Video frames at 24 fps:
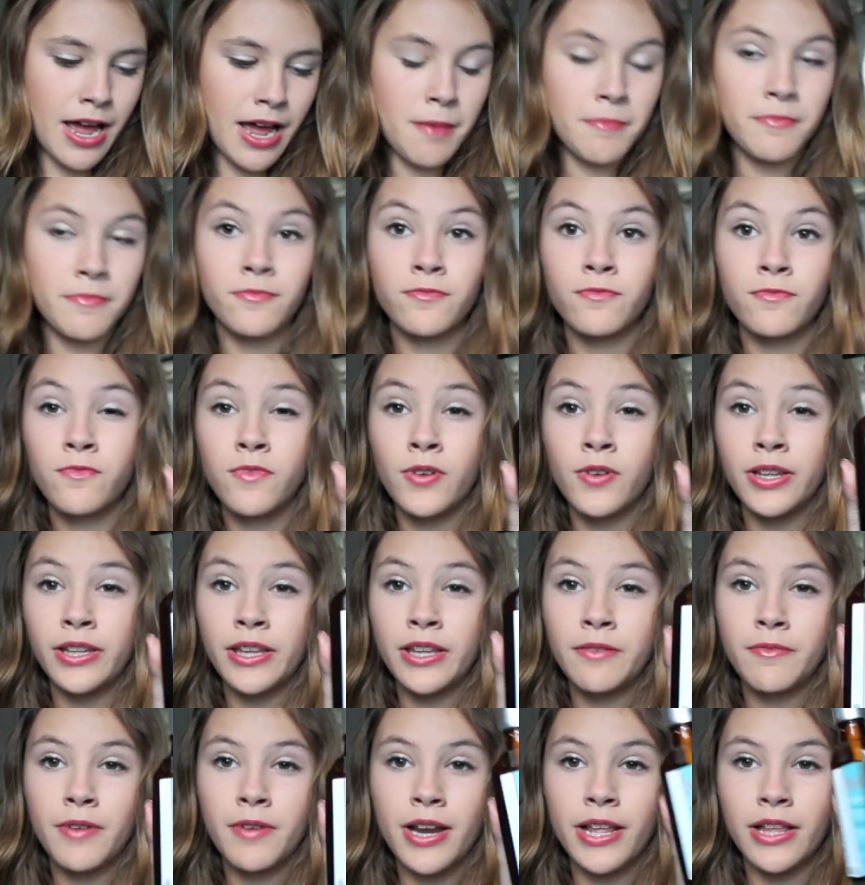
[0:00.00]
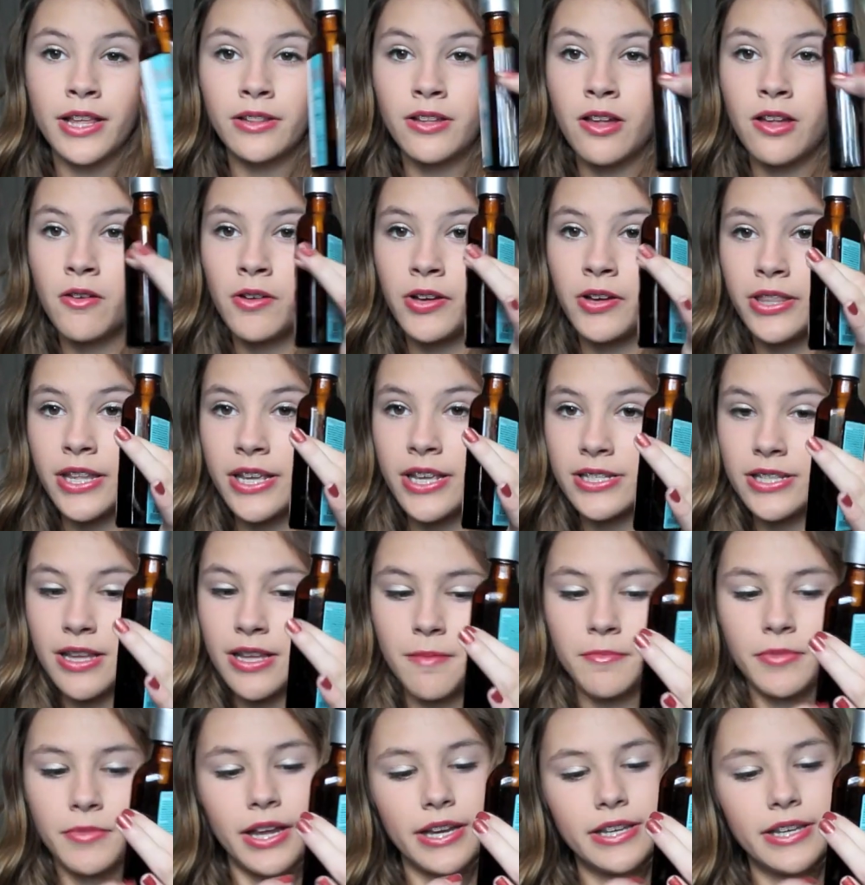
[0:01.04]
I'm really running low on this.
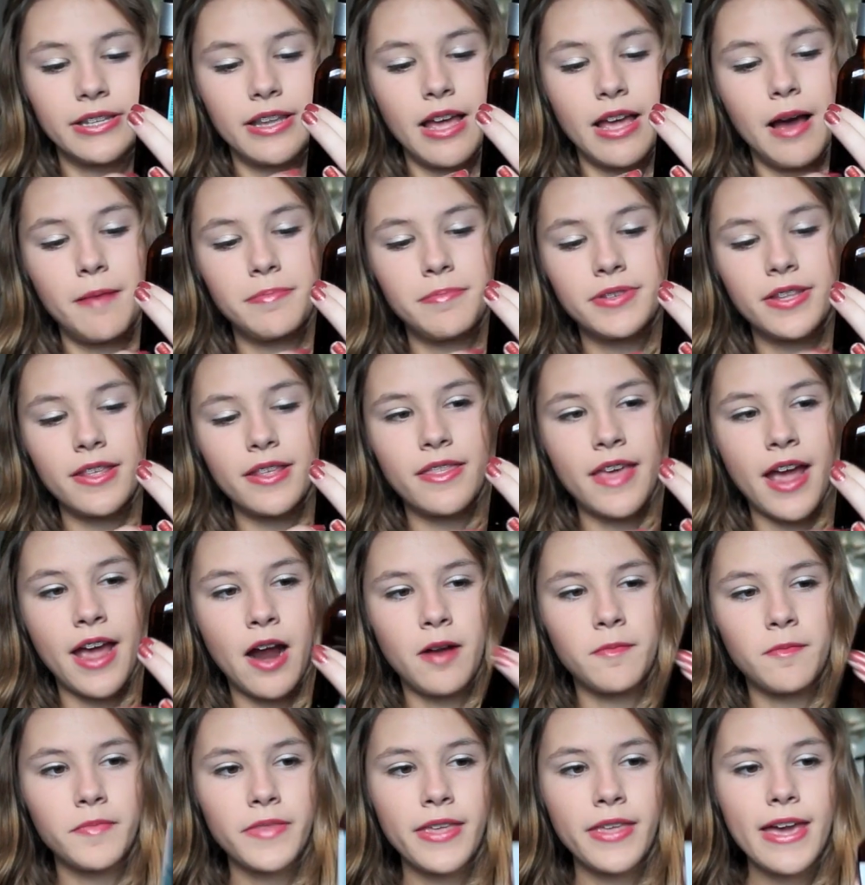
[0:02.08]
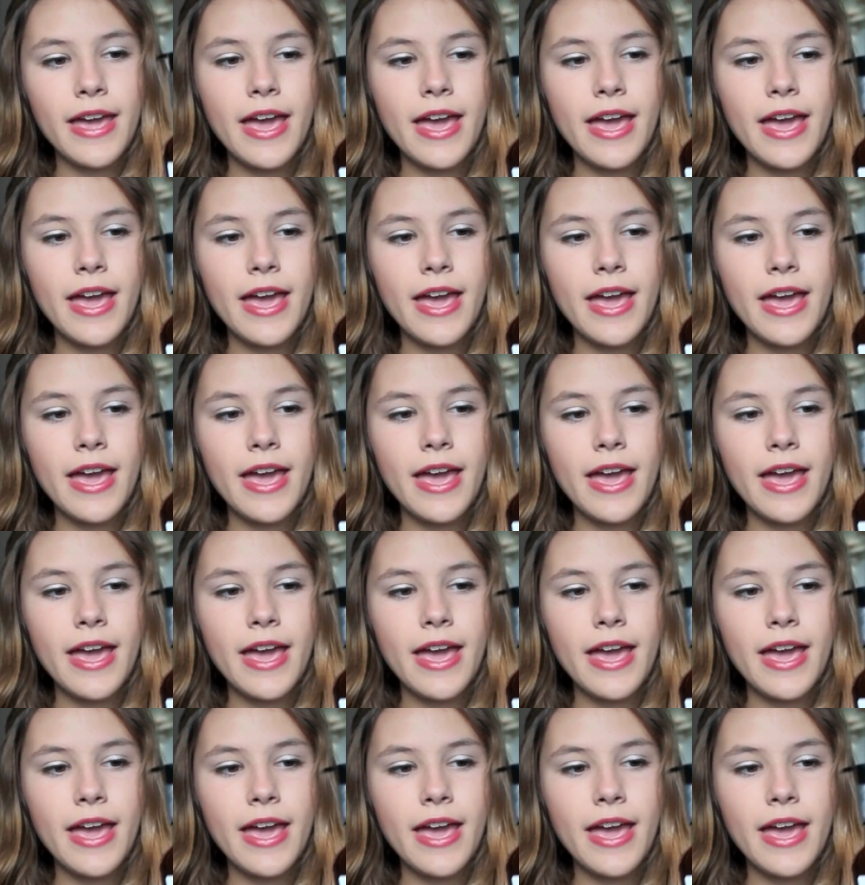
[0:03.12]
I'm like up to there.